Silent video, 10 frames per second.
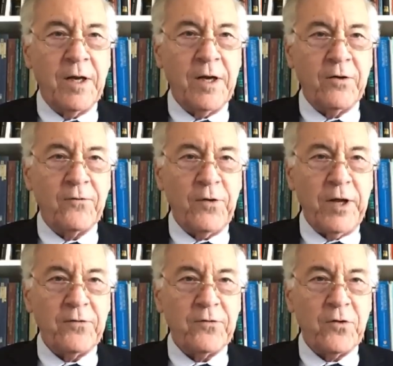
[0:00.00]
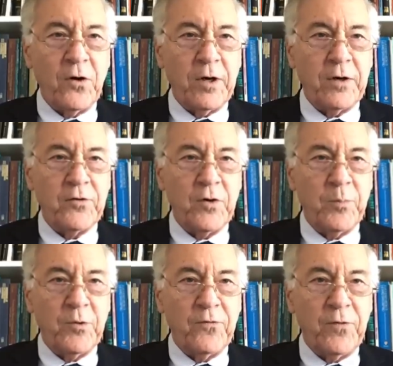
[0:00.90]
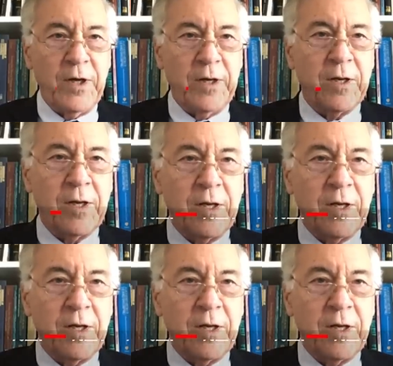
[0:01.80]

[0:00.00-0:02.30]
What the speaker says: an inflation target of 2%